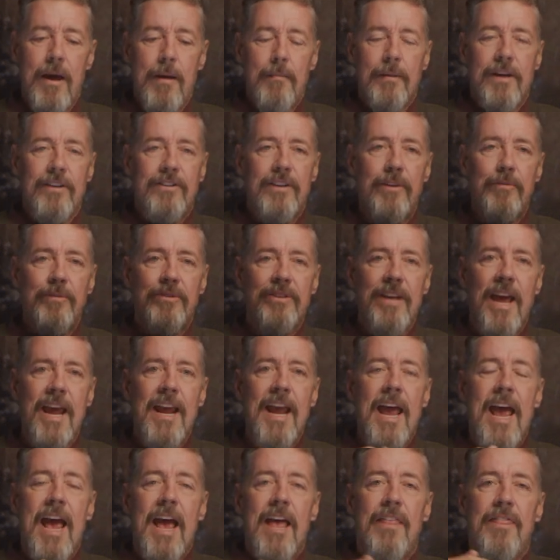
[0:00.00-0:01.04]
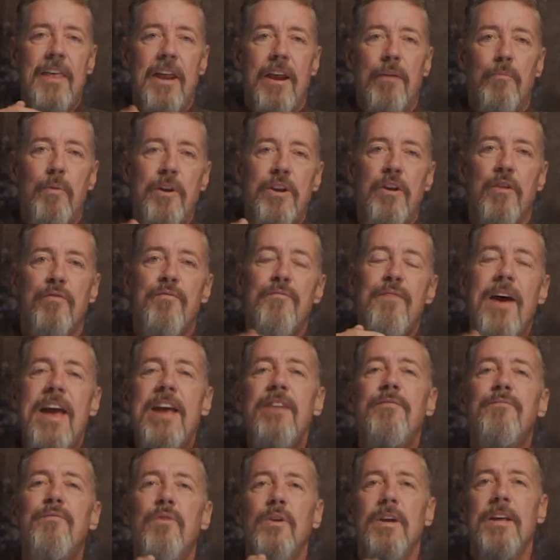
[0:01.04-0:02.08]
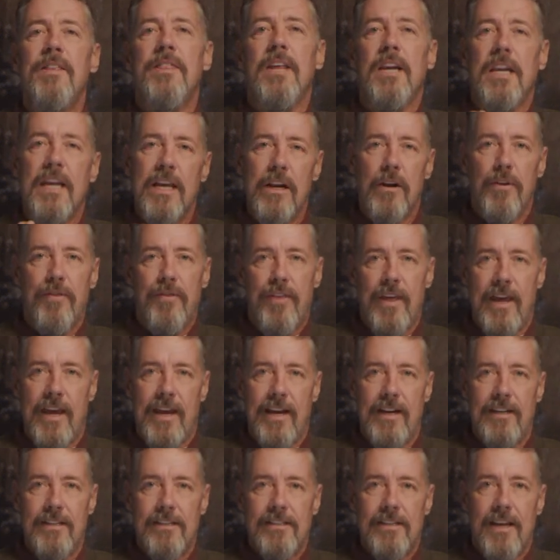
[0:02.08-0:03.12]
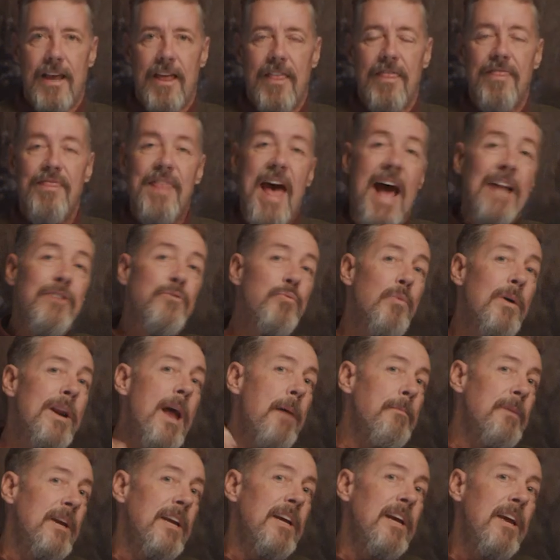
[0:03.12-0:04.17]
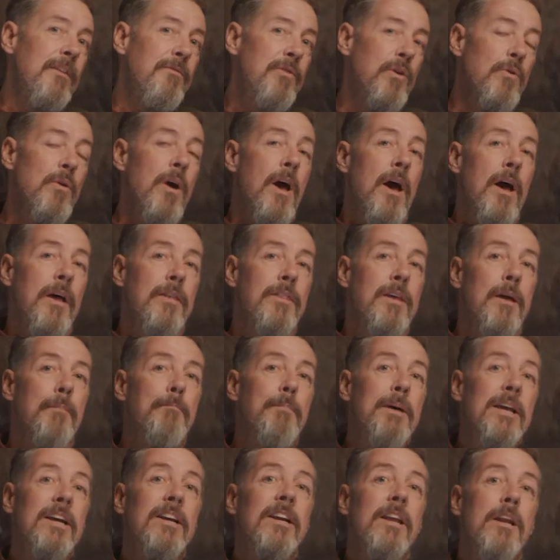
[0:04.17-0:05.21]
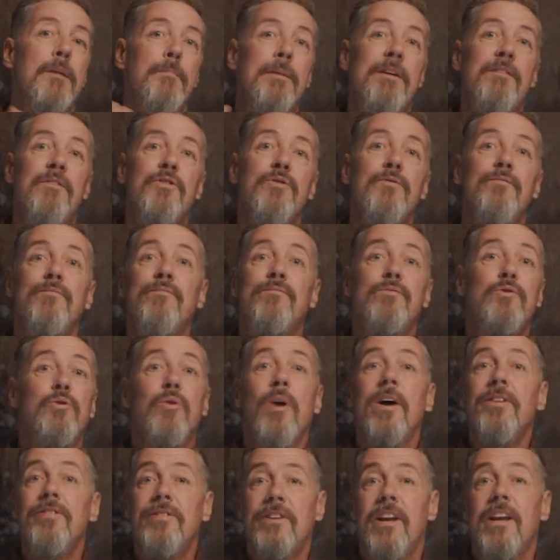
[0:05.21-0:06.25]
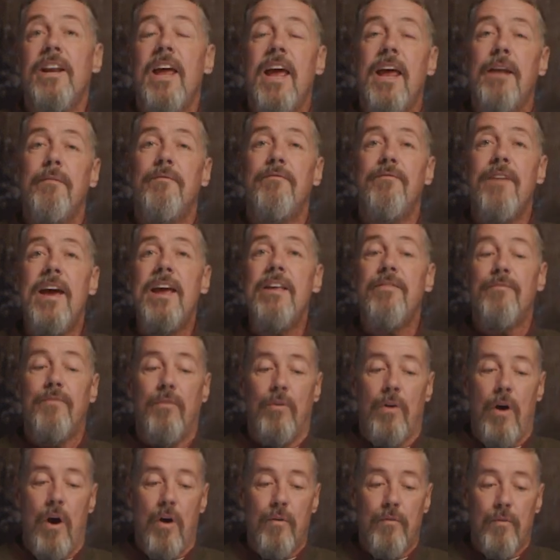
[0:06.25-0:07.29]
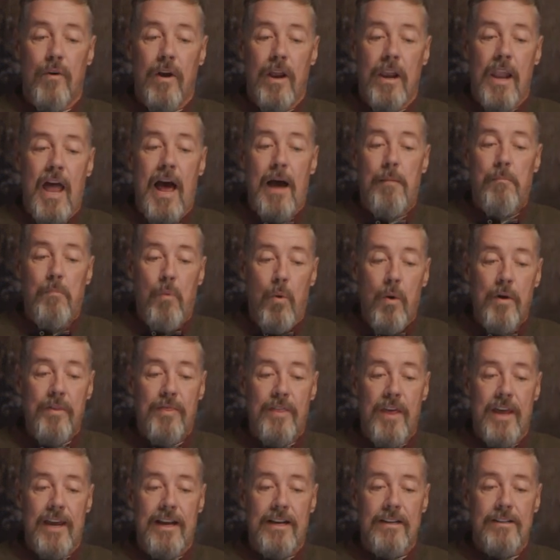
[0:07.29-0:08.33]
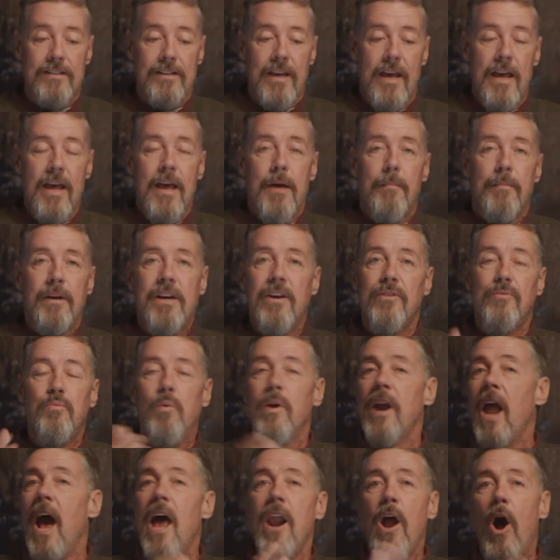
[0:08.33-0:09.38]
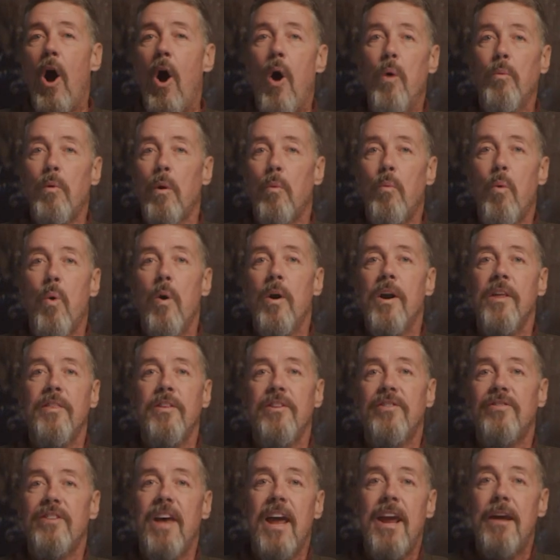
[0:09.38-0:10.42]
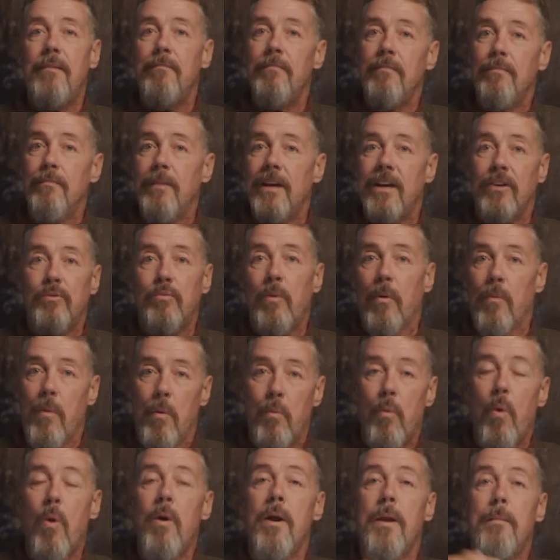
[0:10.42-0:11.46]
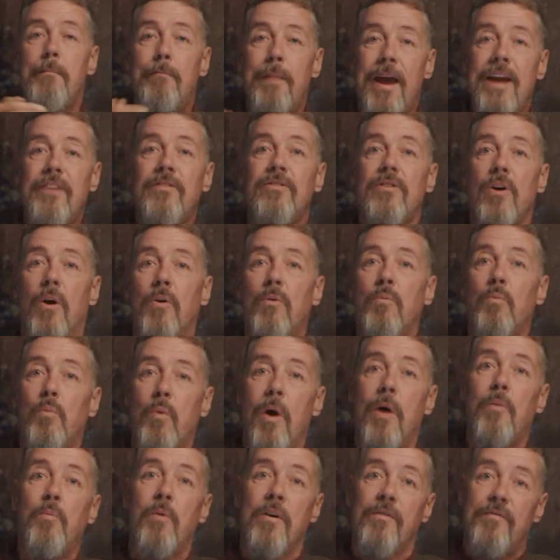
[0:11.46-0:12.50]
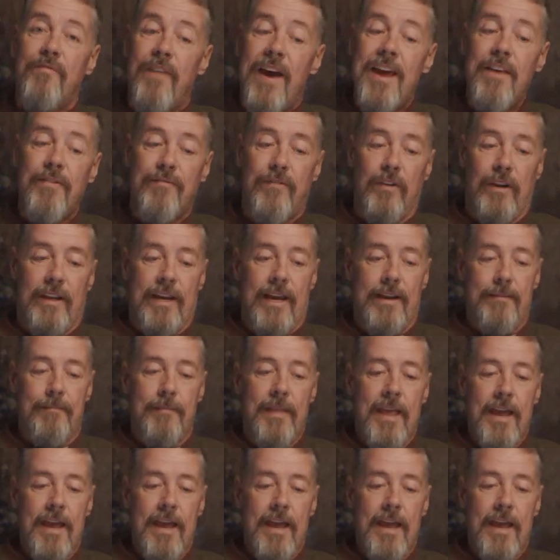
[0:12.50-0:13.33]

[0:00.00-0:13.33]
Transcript: Because he was saying that when you're faithful in the little things, that's when I'm going to give you the ability to be trusted and faithful over a lot more things. Because we're not all rewarded the same, because we're rewarded based on what we're faithful in.